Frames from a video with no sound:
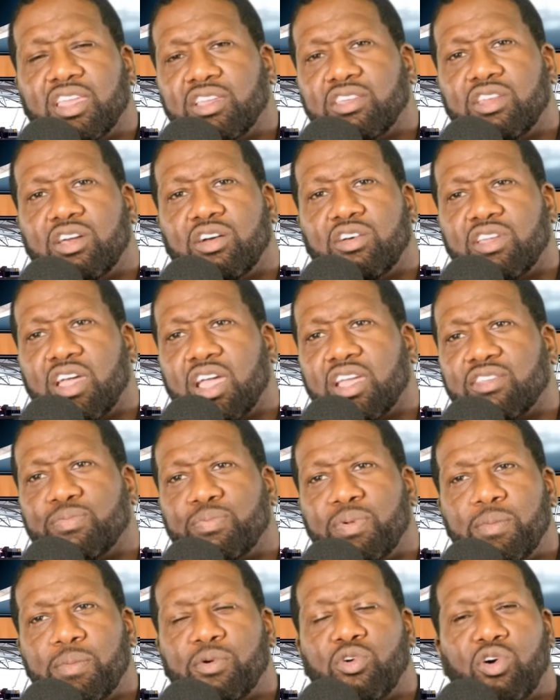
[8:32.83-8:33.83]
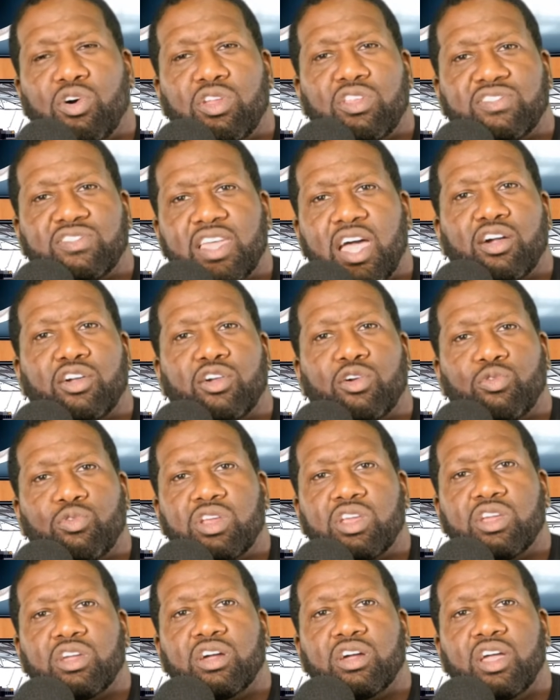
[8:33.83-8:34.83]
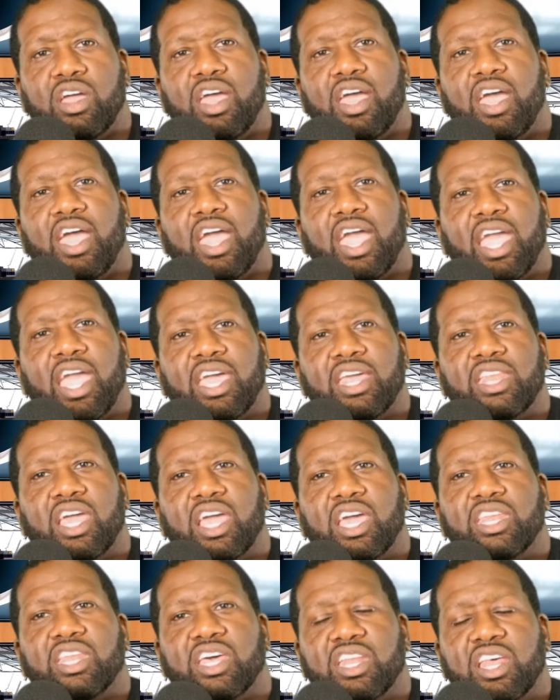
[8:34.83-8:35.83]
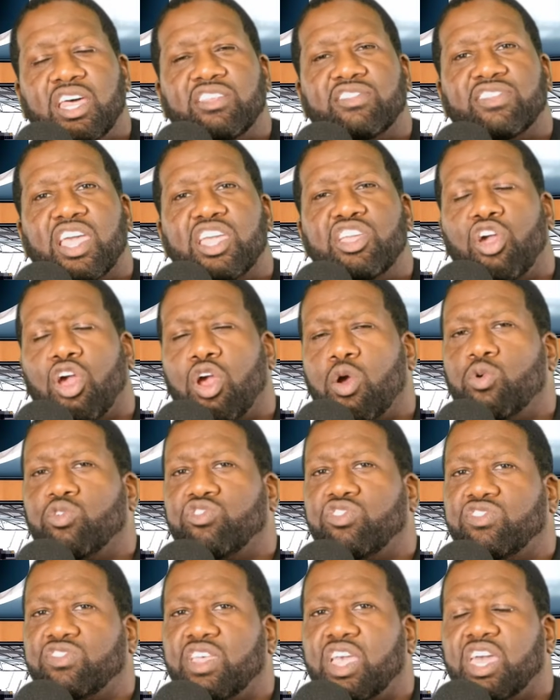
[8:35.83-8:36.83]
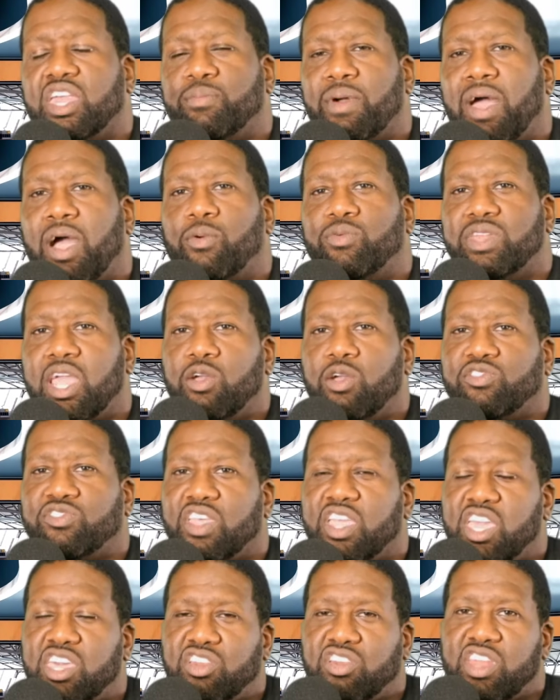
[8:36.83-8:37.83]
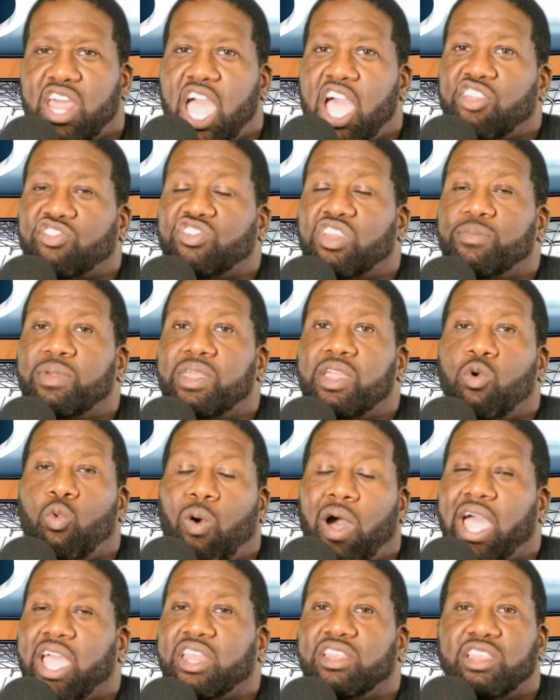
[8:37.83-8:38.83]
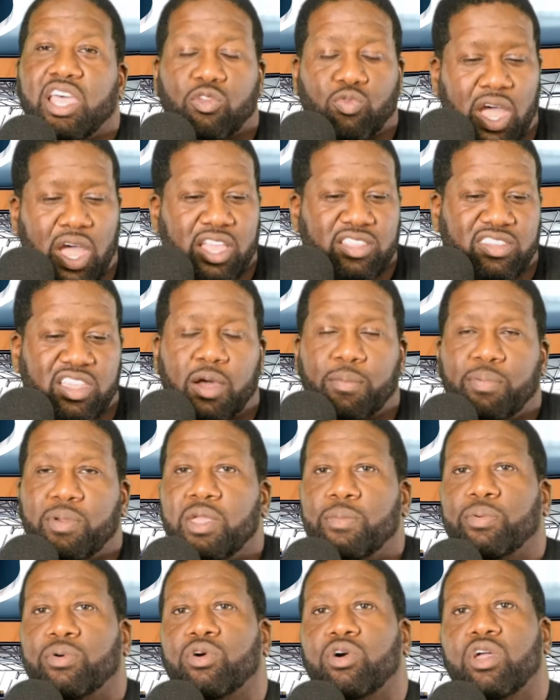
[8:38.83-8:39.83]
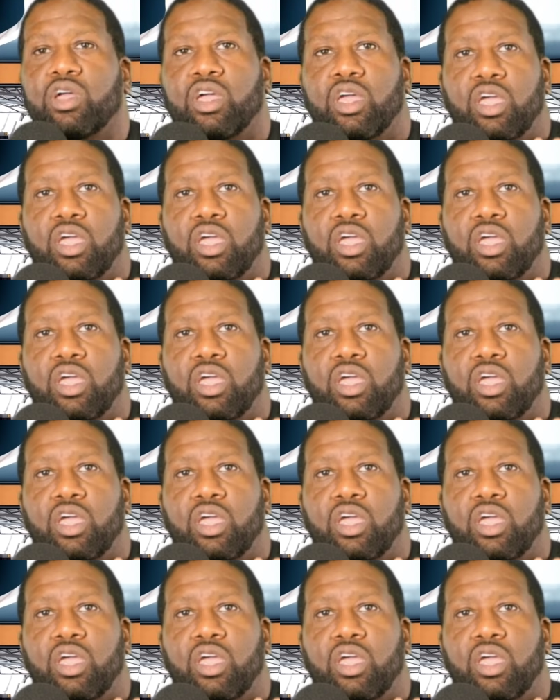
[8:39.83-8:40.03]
You know, like people going to South Korea and understand, you heard what she said about when they say international, they mean white. That's why I tell people